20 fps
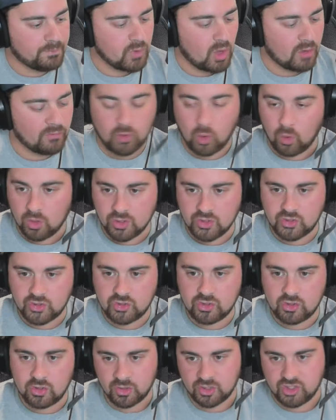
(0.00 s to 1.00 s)
Of
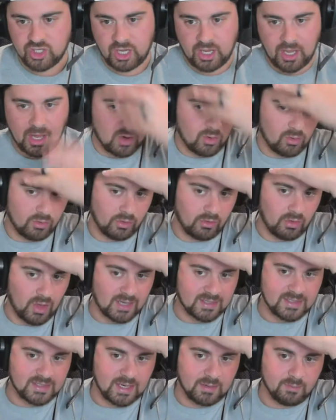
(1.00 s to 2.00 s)
course, you could check out the
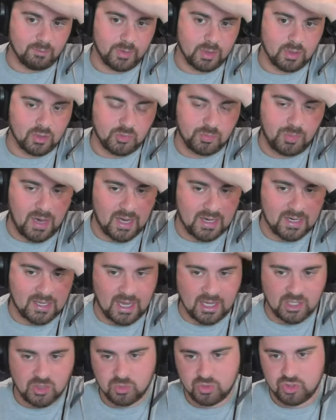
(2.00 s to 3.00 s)
Locked On Bills
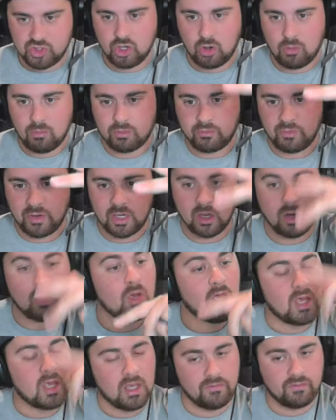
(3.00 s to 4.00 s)
podcast with Joe Marino
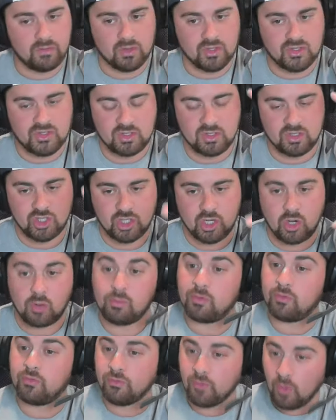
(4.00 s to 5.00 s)
if you're listening to the show
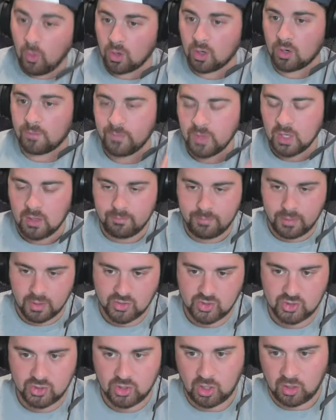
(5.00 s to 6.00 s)
before
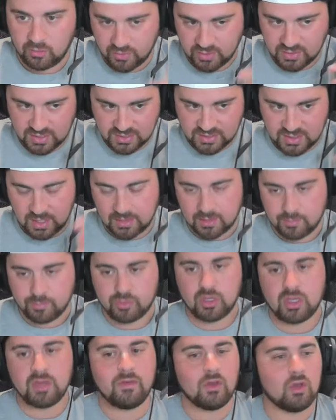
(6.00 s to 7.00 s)
Bills and Dolphins. He's got the
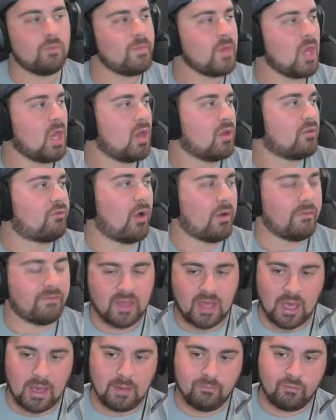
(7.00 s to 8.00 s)
preview of
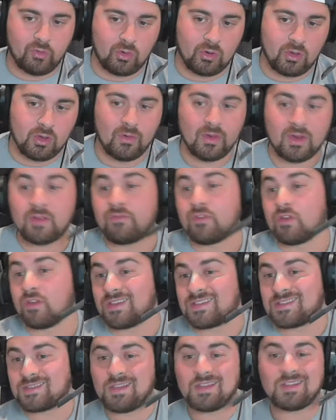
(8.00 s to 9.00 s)
the game for you. And if you're
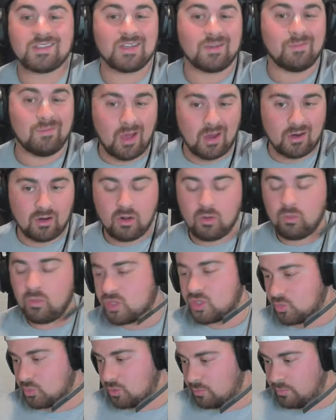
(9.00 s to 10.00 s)
listening tomorrow,
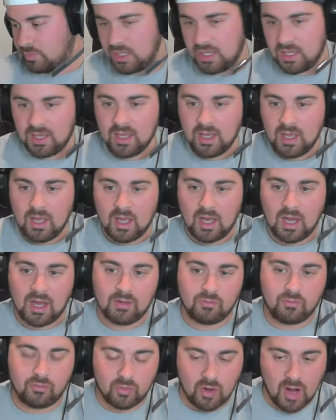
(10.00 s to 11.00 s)
which would be
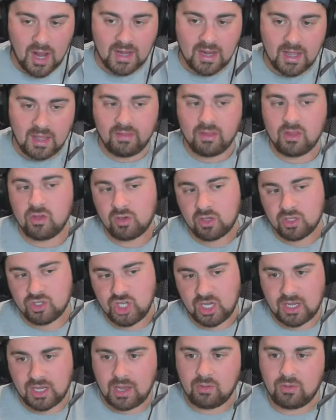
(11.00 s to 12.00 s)
on Friday, then you could
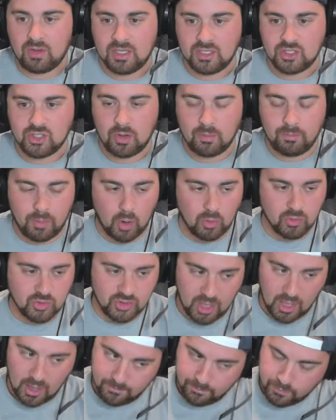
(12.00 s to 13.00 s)
check out his
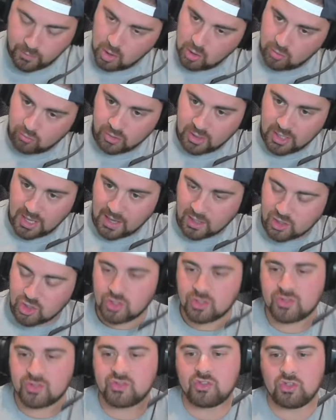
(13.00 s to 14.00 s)
post-game
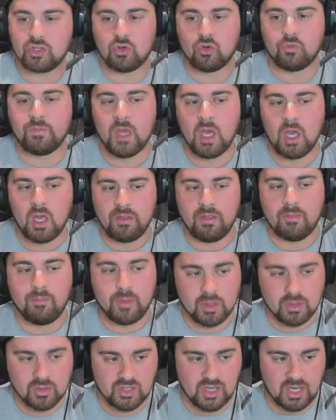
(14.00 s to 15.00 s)
reactions to the
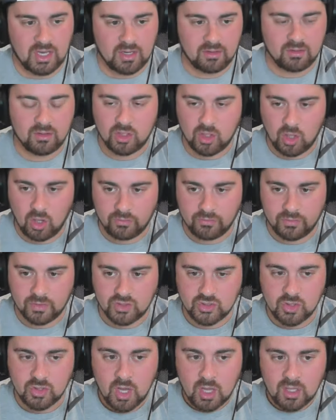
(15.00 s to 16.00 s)
Bills and the
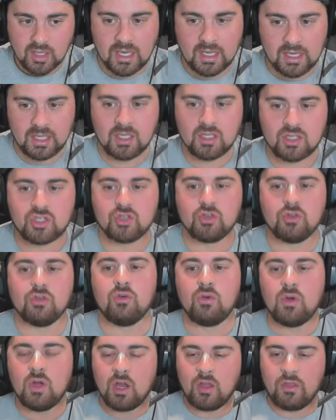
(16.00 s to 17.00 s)
Dolphins. Getting
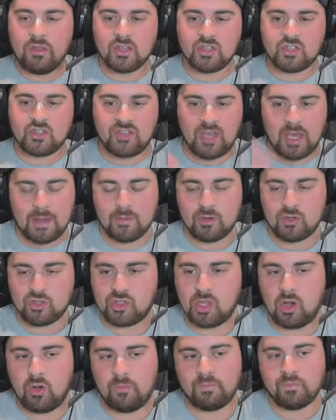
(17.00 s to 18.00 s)
to the
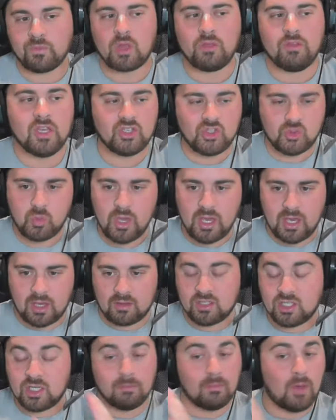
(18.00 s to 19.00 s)
Sabres, though. This
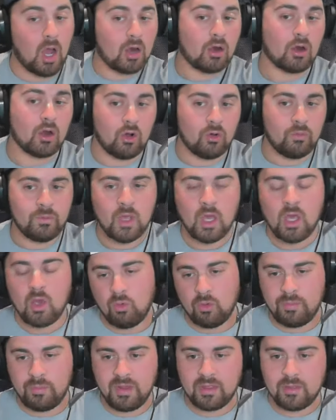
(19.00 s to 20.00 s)
week, tomorrow,
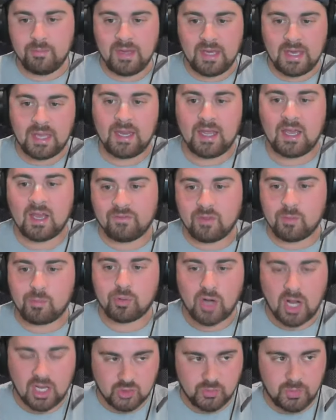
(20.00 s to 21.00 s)
will be the beginning of the
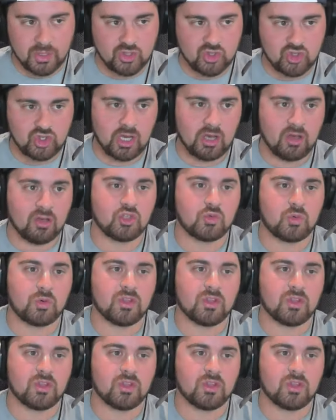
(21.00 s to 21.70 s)
Prospects Challenge